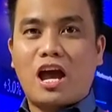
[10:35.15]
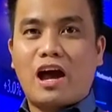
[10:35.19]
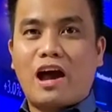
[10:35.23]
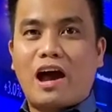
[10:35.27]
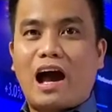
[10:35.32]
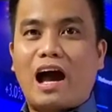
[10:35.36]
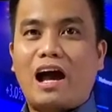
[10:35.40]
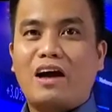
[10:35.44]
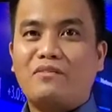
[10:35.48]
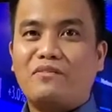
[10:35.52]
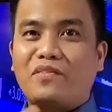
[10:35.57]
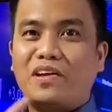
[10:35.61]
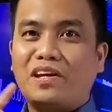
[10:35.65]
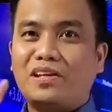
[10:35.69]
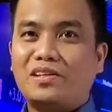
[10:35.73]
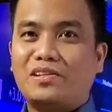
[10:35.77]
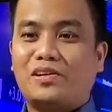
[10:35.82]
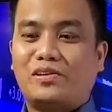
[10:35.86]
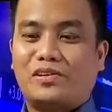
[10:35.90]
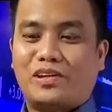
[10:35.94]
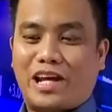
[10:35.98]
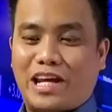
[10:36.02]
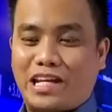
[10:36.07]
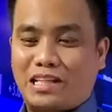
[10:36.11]
Having
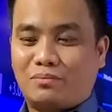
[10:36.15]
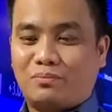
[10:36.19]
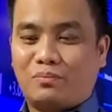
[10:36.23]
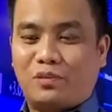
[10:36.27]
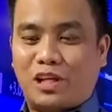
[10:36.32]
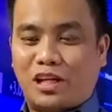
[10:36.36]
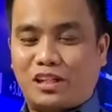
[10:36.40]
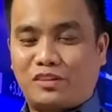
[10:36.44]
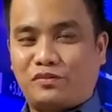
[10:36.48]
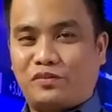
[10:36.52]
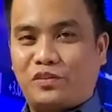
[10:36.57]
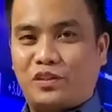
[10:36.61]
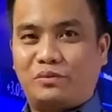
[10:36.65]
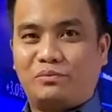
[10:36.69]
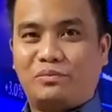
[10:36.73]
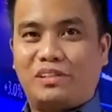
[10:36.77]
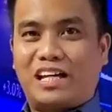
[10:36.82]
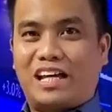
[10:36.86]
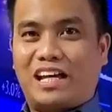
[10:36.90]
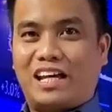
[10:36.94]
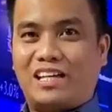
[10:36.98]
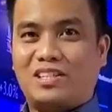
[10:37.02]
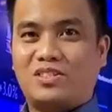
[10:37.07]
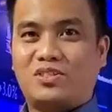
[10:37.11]
the right platform,
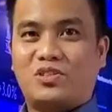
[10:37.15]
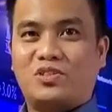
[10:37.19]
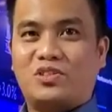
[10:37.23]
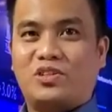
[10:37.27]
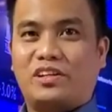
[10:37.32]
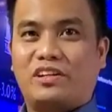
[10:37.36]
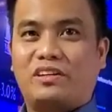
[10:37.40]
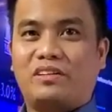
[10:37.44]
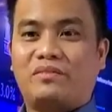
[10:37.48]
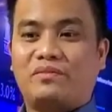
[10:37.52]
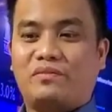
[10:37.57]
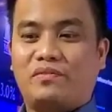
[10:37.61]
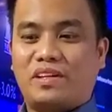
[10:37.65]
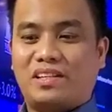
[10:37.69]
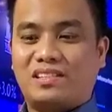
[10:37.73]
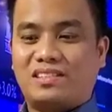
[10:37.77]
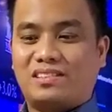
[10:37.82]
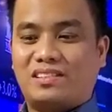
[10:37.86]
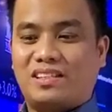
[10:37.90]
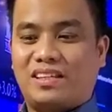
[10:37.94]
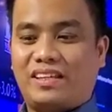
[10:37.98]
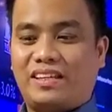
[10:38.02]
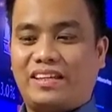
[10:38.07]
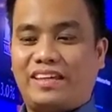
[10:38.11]
guys, on your
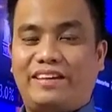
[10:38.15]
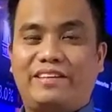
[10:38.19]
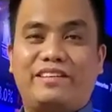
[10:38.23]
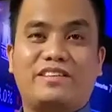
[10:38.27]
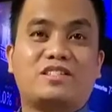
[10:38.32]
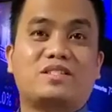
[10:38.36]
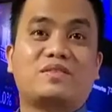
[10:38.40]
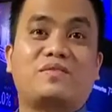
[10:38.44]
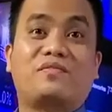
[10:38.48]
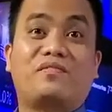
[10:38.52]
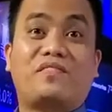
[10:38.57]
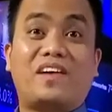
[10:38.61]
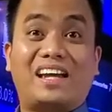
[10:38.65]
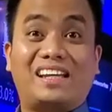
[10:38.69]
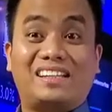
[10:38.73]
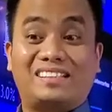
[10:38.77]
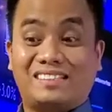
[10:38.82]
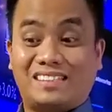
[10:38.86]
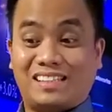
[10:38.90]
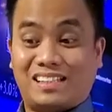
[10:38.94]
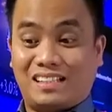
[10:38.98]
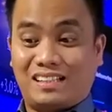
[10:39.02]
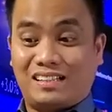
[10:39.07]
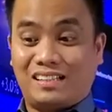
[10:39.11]
investing is
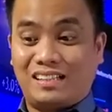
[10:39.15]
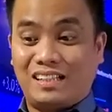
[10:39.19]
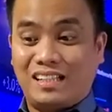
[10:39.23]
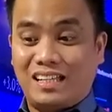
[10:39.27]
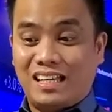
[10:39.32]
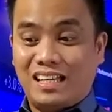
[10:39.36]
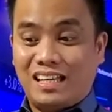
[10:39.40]
vital.